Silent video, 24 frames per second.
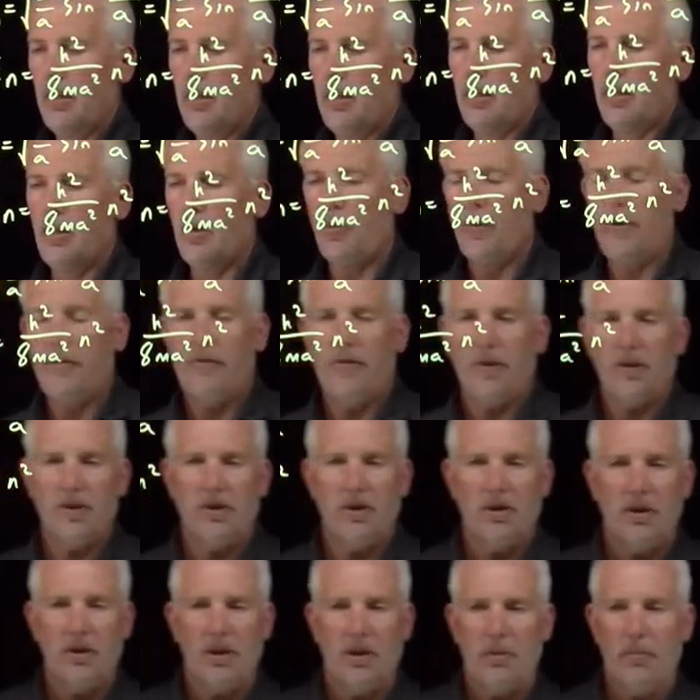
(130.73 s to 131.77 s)
a wave
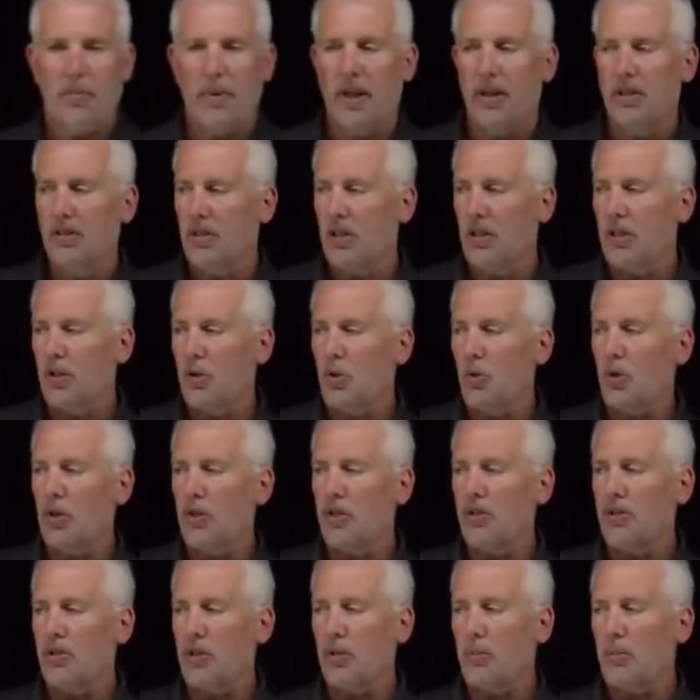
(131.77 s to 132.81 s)
function that depends on the
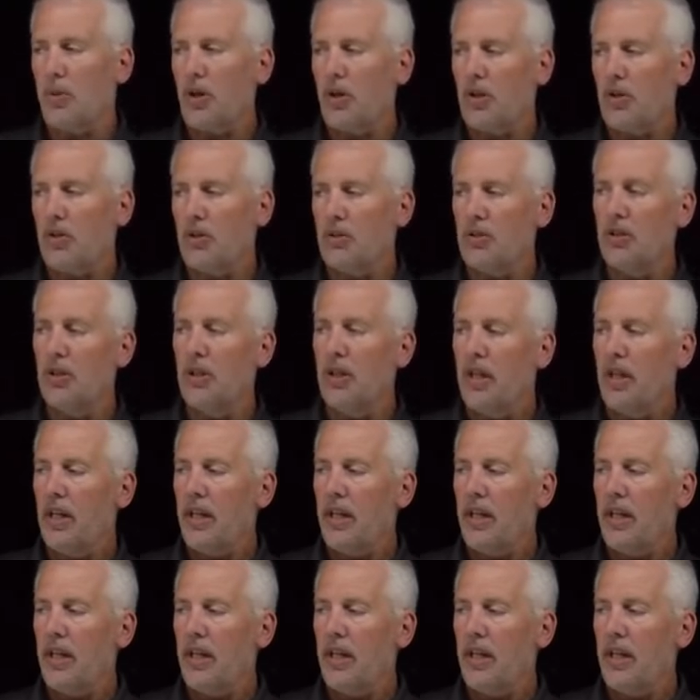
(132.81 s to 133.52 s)
coordinates of the particle.